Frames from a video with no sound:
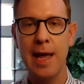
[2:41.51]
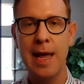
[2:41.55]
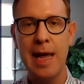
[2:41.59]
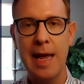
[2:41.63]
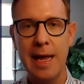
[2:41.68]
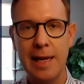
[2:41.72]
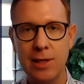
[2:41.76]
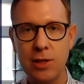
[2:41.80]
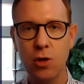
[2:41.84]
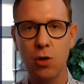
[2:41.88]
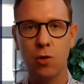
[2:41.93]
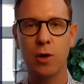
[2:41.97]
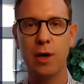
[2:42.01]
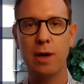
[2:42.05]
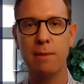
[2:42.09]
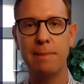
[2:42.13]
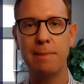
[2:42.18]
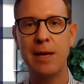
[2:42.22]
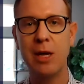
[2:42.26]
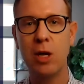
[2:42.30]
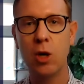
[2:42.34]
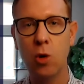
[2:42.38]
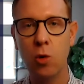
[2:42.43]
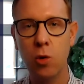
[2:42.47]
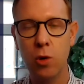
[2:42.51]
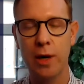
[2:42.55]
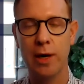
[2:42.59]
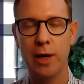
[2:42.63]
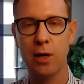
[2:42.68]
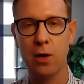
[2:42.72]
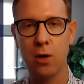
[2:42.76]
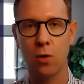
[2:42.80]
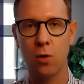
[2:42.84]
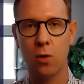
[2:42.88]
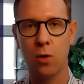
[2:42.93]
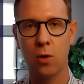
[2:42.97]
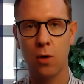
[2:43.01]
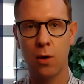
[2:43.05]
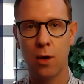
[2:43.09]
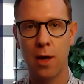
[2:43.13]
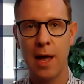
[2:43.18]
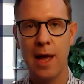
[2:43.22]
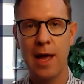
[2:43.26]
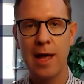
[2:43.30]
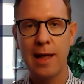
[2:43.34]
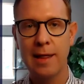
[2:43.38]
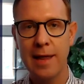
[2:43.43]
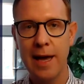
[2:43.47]
it's going to be critical
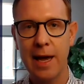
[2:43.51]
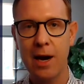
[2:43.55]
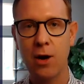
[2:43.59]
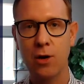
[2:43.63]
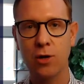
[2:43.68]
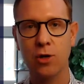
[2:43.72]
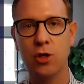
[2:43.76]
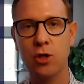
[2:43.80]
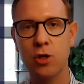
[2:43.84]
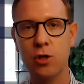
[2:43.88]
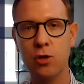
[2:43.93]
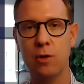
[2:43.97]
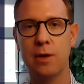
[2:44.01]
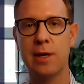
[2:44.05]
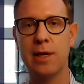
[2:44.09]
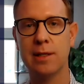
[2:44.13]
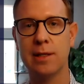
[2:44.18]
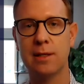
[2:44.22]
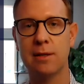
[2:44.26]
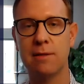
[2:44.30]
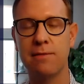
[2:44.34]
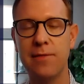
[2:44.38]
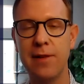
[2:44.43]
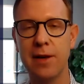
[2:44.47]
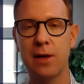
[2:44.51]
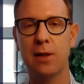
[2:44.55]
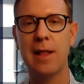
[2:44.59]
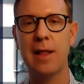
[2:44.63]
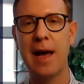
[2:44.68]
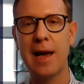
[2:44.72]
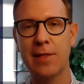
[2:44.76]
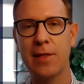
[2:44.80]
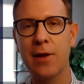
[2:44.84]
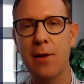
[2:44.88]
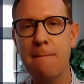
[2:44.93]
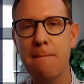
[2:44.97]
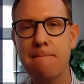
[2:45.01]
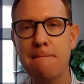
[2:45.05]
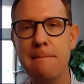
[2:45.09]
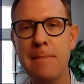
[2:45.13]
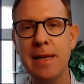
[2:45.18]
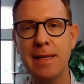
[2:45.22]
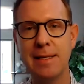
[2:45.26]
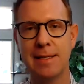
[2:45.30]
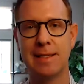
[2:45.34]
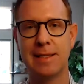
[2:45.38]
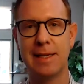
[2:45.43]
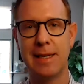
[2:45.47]
that our students feel like they're
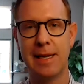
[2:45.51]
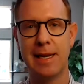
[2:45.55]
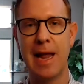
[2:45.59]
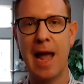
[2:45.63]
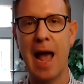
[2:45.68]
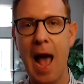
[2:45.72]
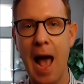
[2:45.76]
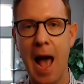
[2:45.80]
missing